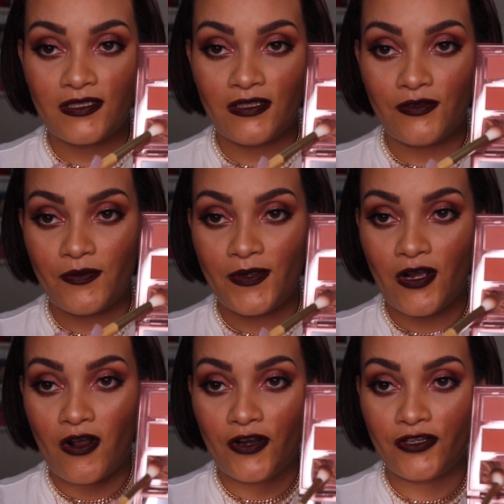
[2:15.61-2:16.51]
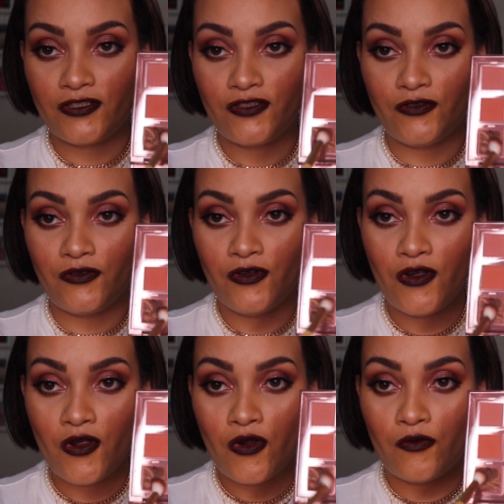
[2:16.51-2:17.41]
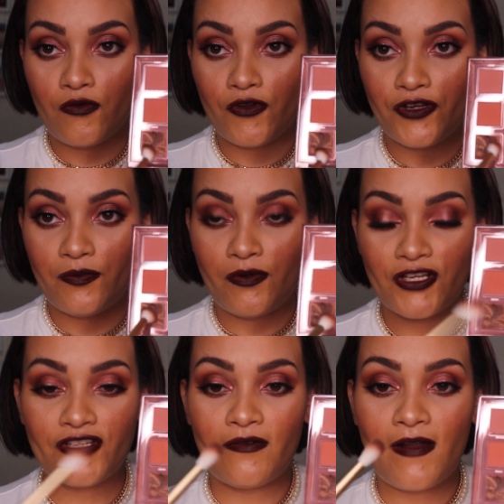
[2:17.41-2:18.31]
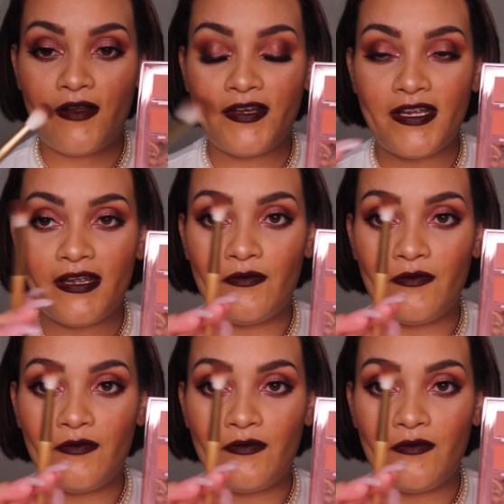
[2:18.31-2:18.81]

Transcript: It's a little bit harder to roll your brush around it.